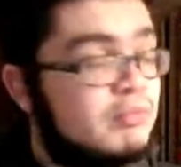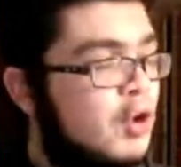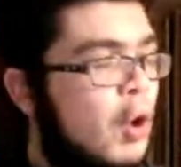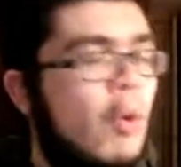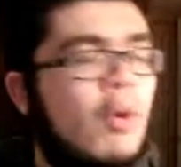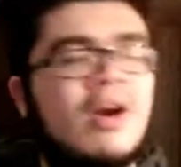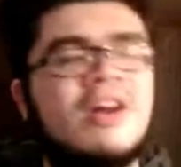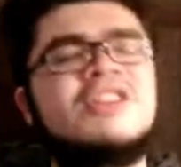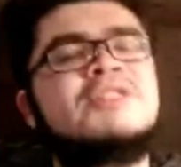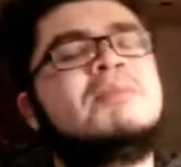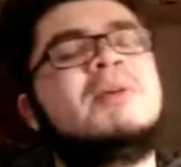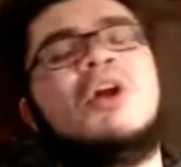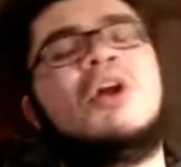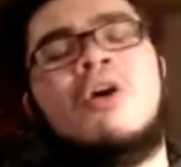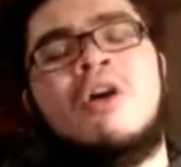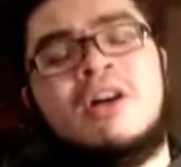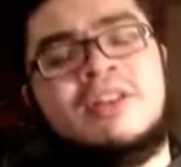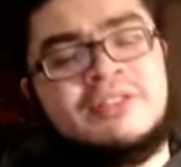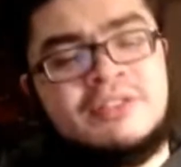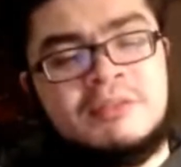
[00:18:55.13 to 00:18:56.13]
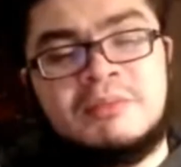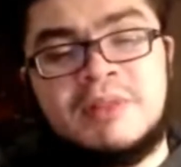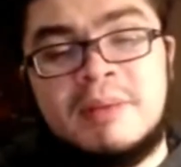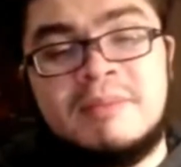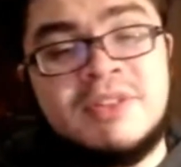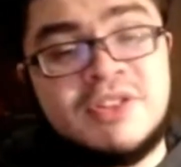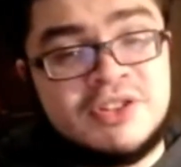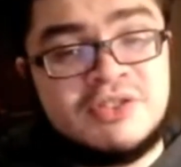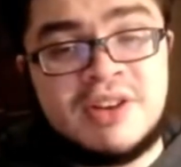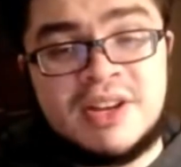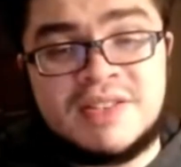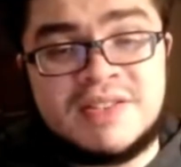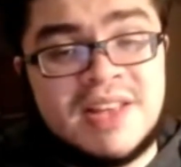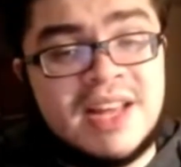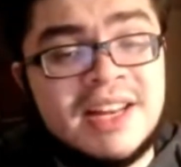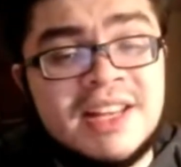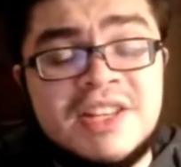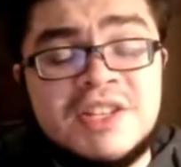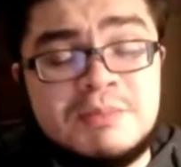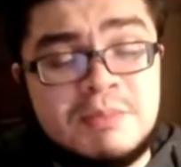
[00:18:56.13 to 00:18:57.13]
Gore has been awesome. Let me stress
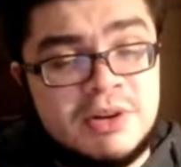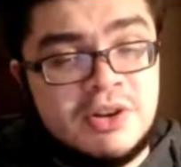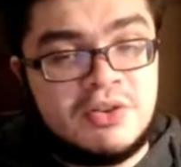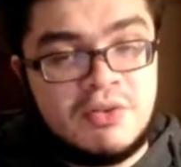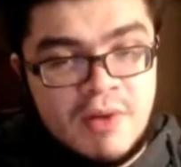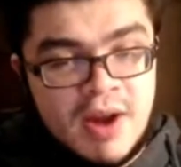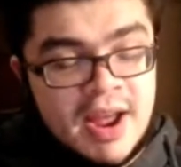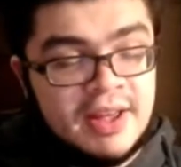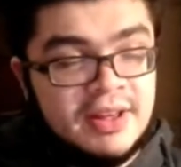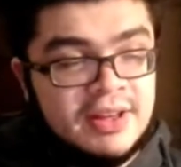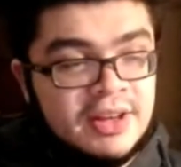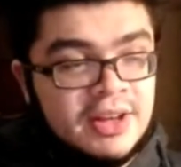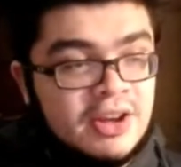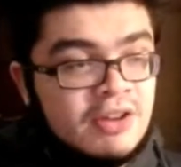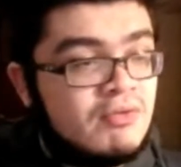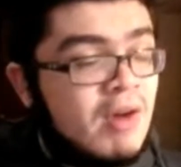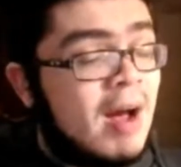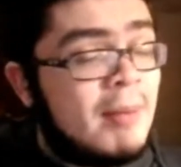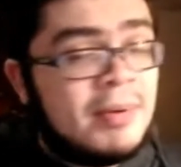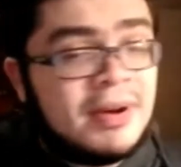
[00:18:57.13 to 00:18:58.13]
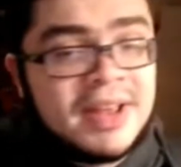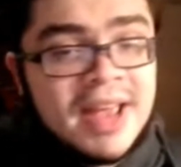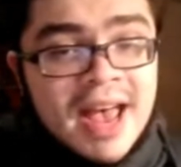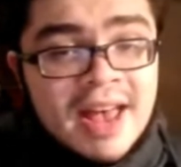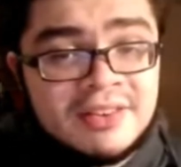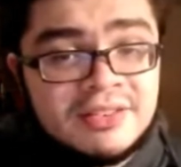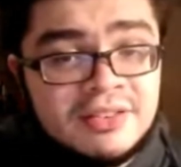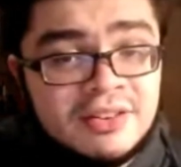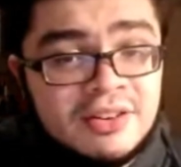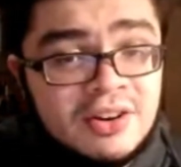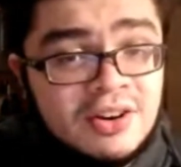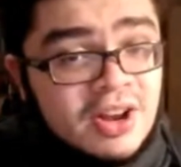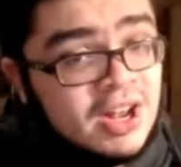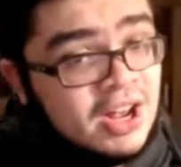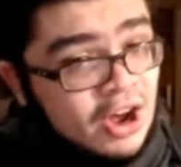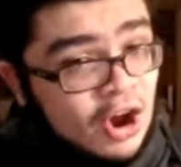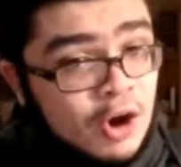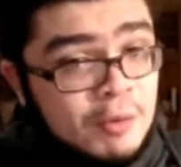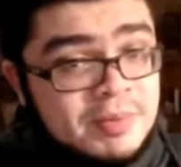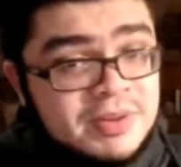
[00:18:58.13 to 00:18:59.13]
that. He's been great. Robert Gasser,
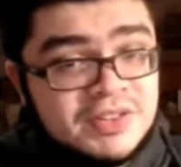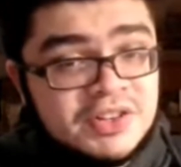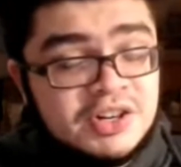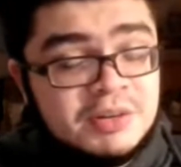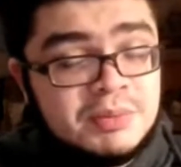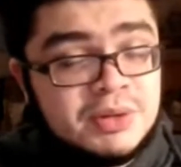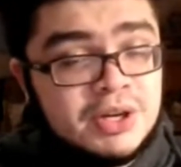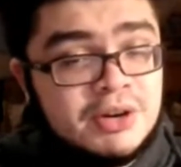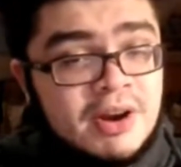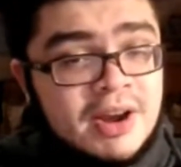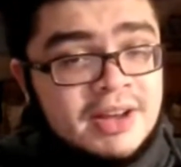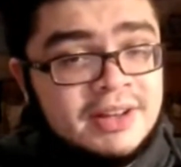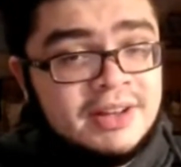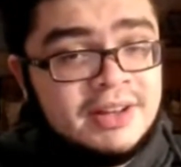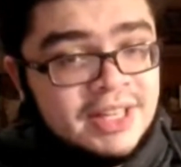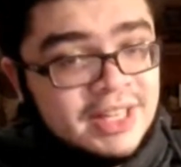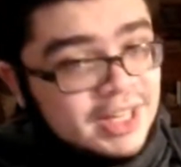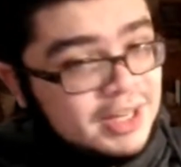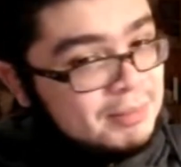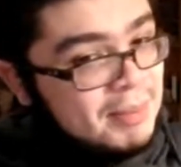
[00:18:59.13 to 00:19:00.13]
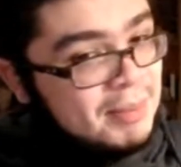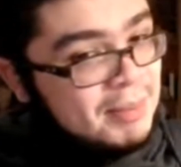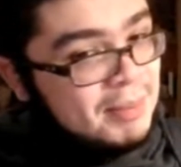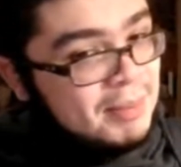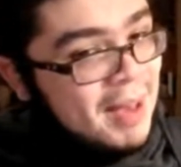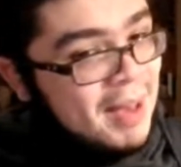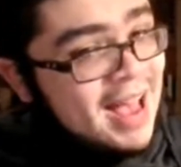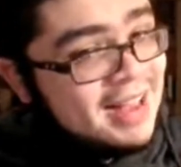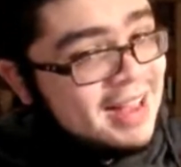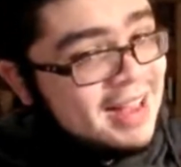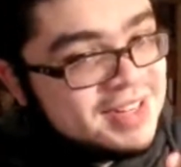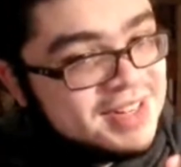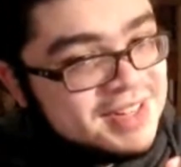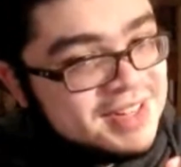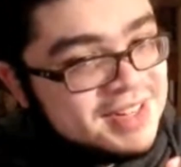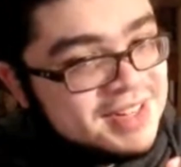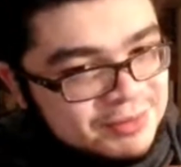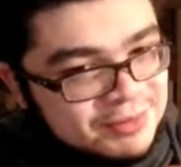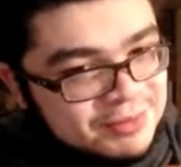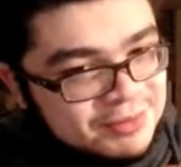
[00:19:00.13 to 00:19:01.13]
hope he's going to be great. He passes, if you
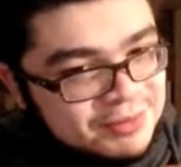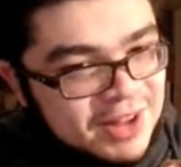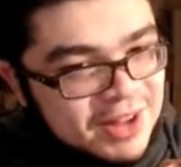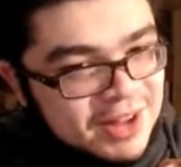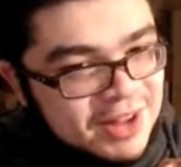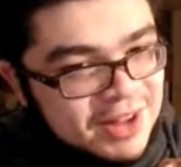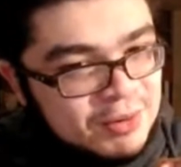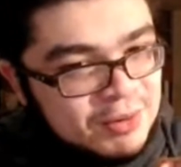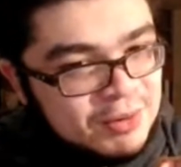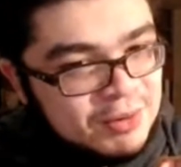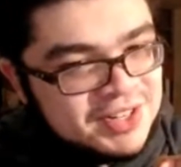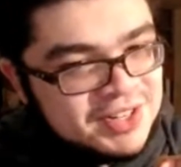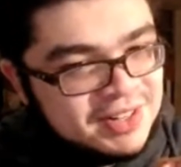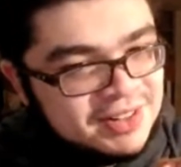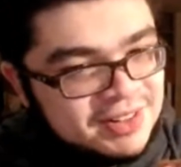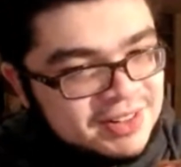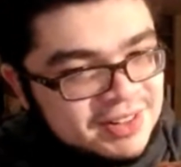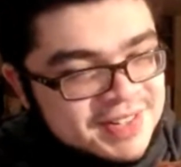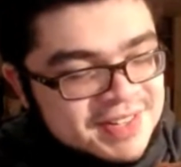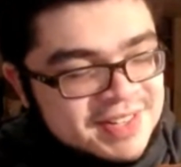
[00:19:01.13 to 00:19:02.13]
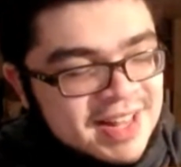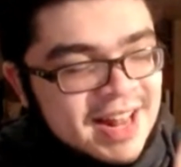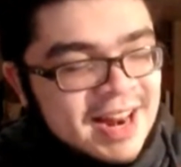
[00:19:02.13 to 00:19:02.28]
guys were watching, listen to that